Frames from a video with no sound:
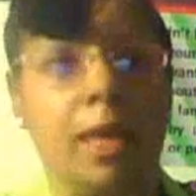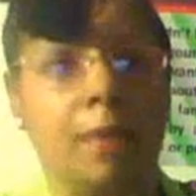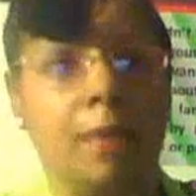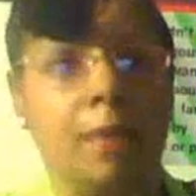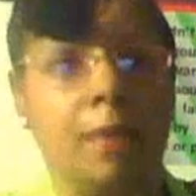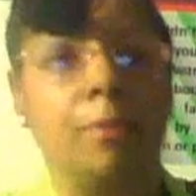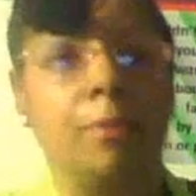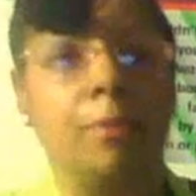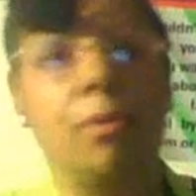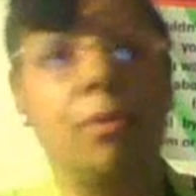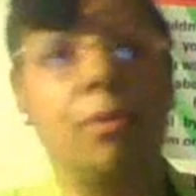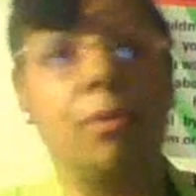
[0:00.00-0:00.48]
and
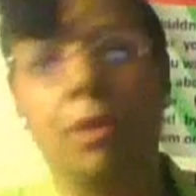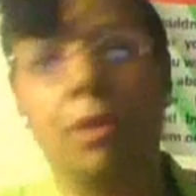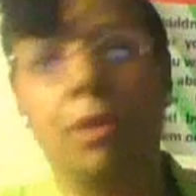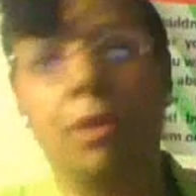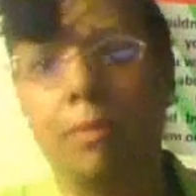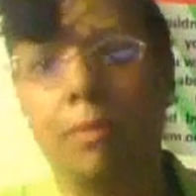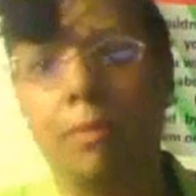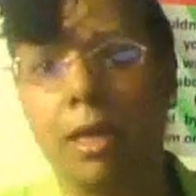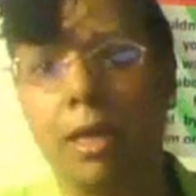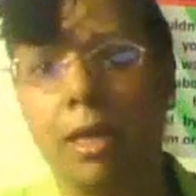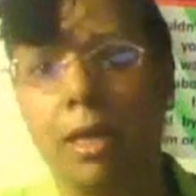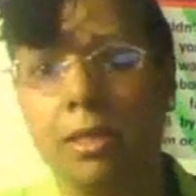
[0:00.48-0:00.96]
reporting
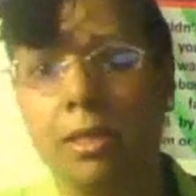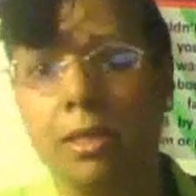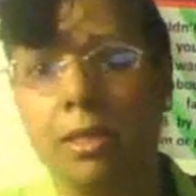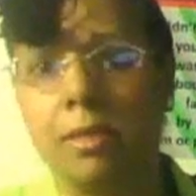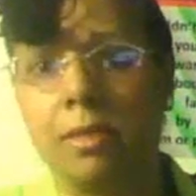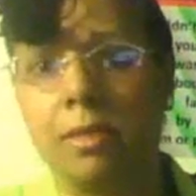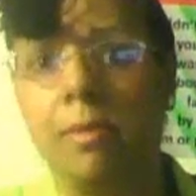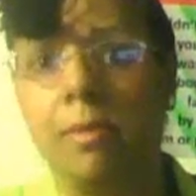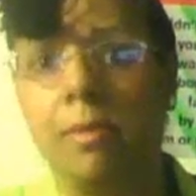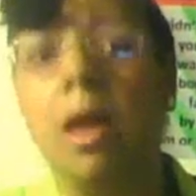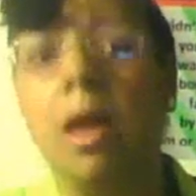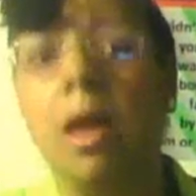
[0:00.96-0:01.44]

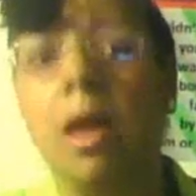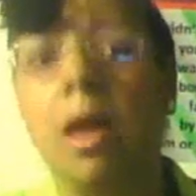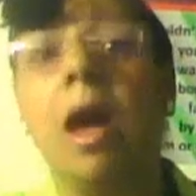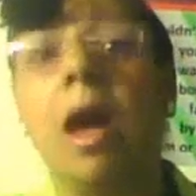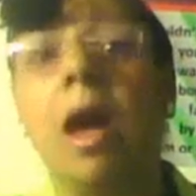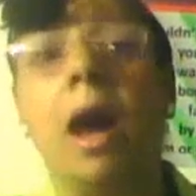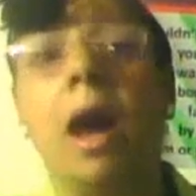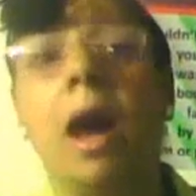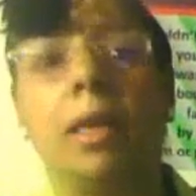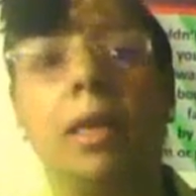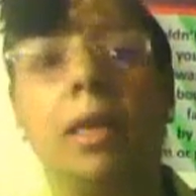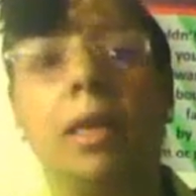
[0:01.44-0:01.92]
mechanism,
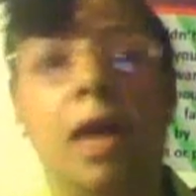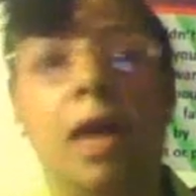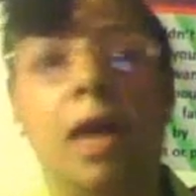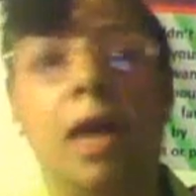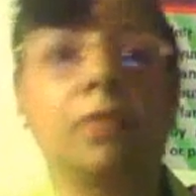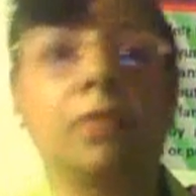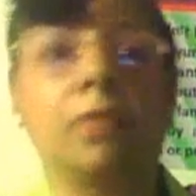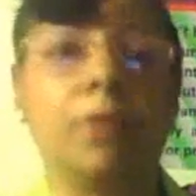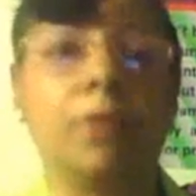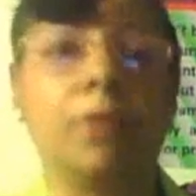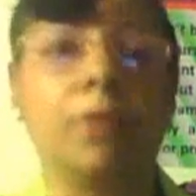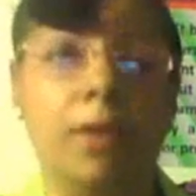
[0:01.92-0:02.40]

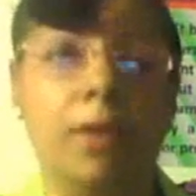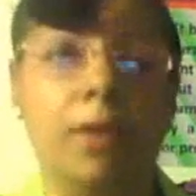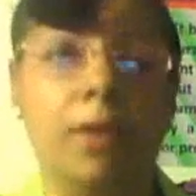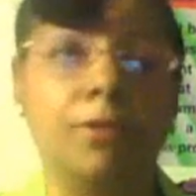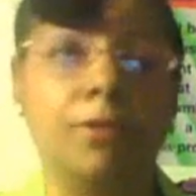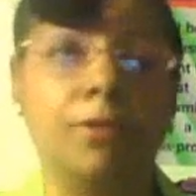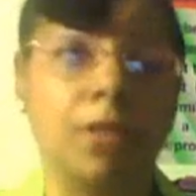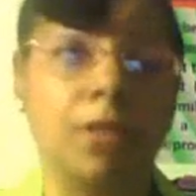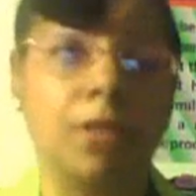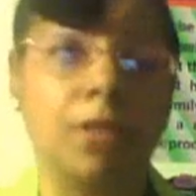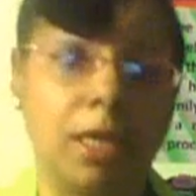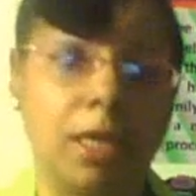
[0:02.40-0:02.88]
allows for
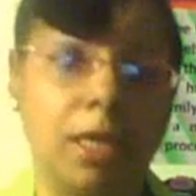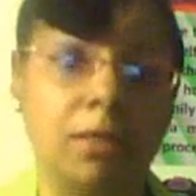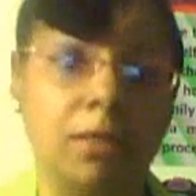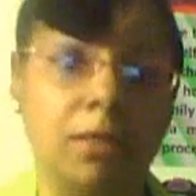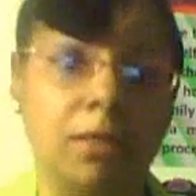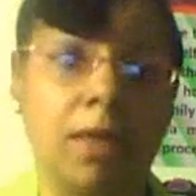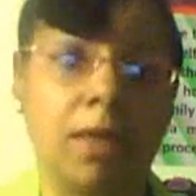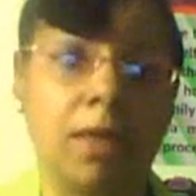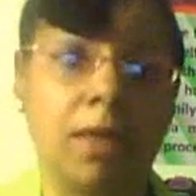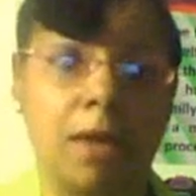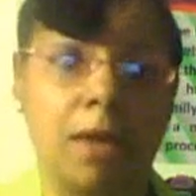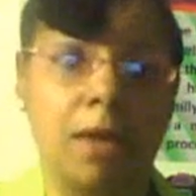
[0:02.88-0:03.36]
leveraging
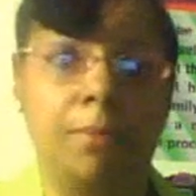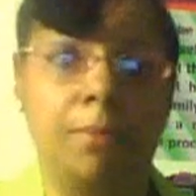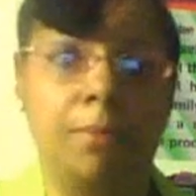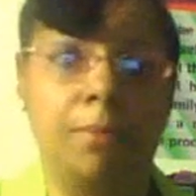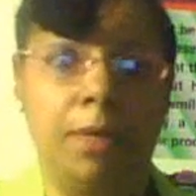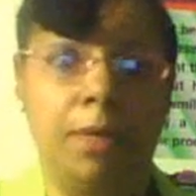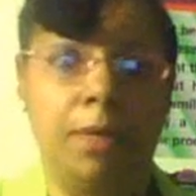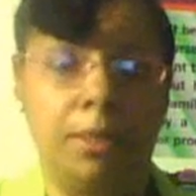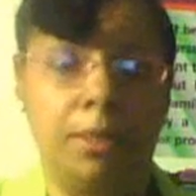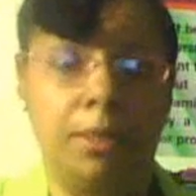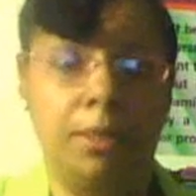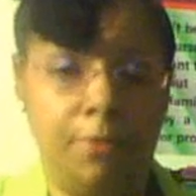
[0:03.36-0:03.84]

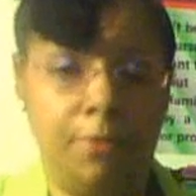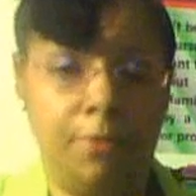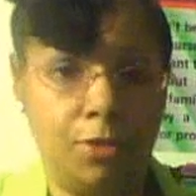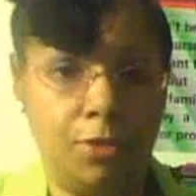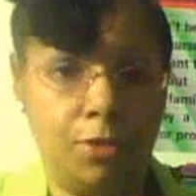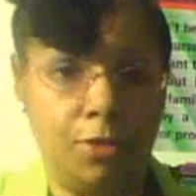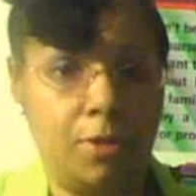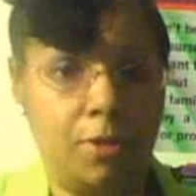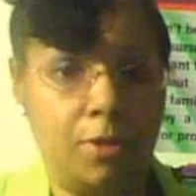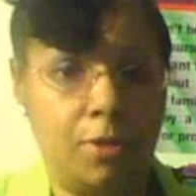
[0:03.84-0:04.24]
individual